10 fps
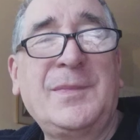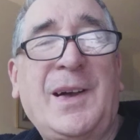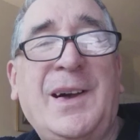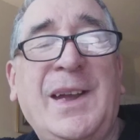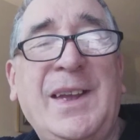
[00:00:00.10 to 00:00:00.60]

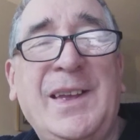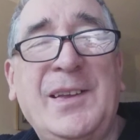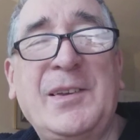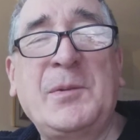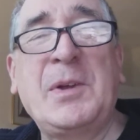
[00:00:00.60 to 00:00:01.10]
Hi,
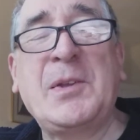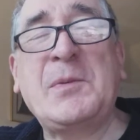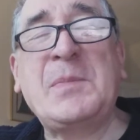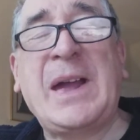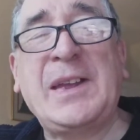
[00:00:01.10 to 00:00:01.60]

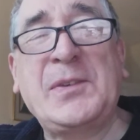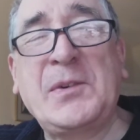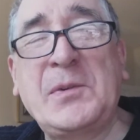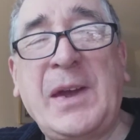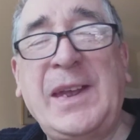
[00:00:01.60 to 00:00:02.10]
welcome back. It's
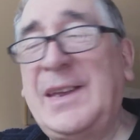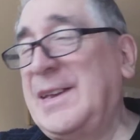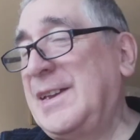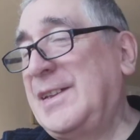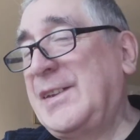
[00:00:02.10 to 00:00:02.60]

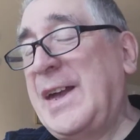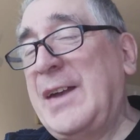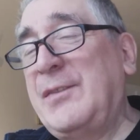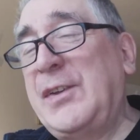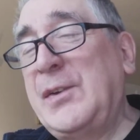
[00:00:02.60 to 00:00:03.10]
great to
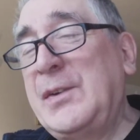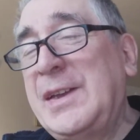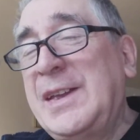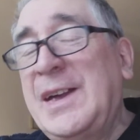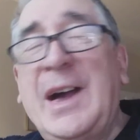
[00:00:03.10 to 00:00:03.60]
have
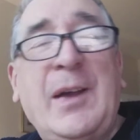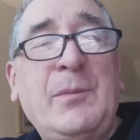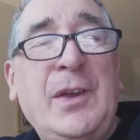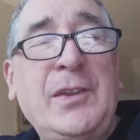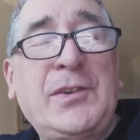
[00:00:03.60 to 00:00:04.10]
you.
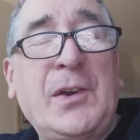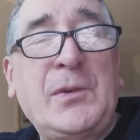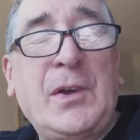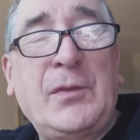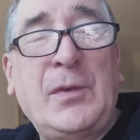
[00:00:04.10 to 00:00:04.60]
I'm
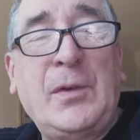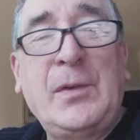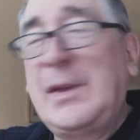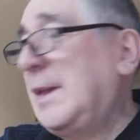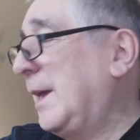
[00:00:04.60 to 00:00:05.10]
John
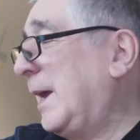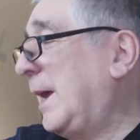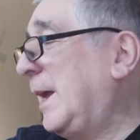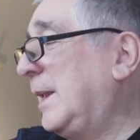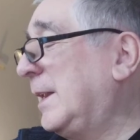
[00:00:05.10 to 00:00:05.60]
Ruffle,
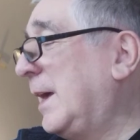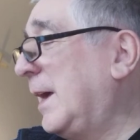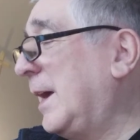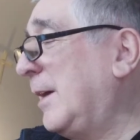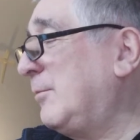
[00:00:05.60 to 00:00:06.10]
and
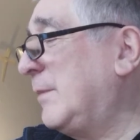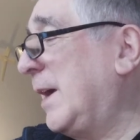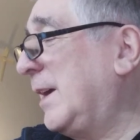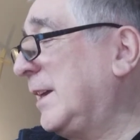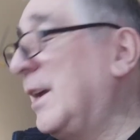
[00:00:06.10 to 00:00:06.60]
I'm
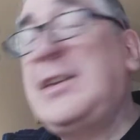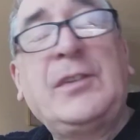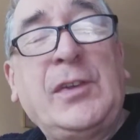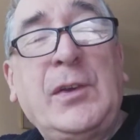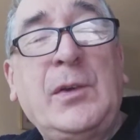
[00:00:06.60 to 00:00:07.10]

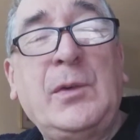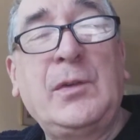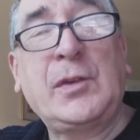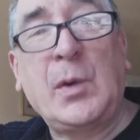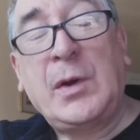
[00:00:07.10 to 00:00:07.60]
going
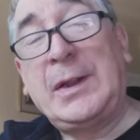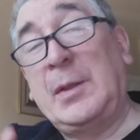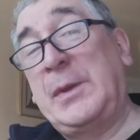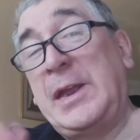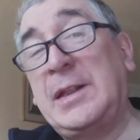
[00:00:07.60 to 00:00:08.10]
to talk a
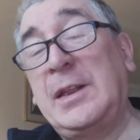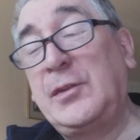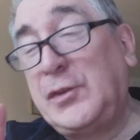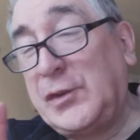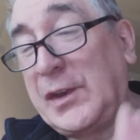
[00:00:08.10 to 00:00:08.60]
little bit
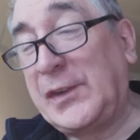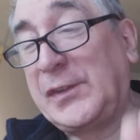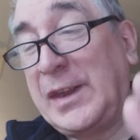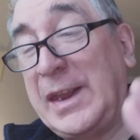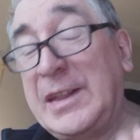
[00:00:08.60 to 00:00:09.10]

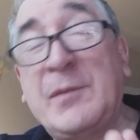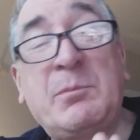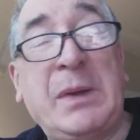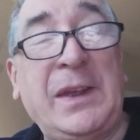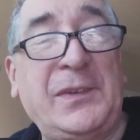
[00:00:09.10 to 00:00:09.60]
just in the
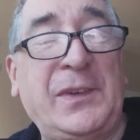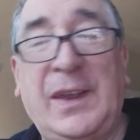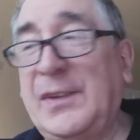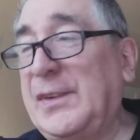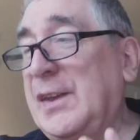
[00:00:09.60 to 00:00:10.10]

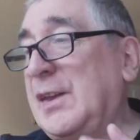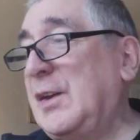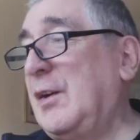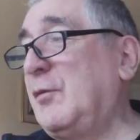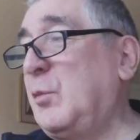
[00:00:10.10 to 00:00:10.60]
basics
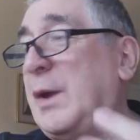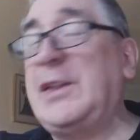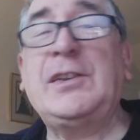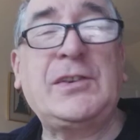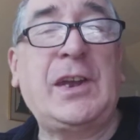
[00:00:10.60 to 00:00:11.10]
of
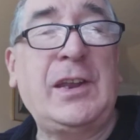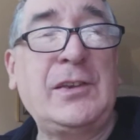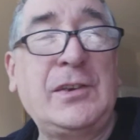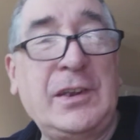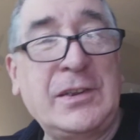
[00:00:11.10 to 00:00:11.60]
when you
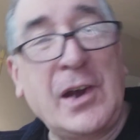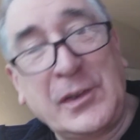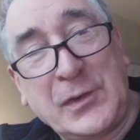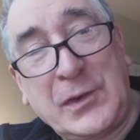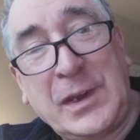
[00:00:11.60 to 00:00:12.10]
change your
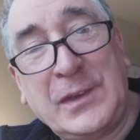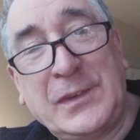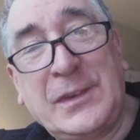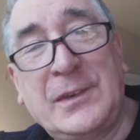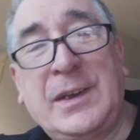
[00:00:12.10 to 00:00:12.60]
guitar
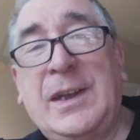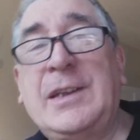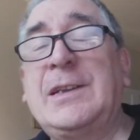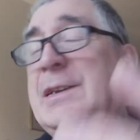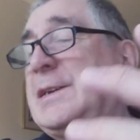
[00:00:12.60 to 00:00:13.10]
strings, okay?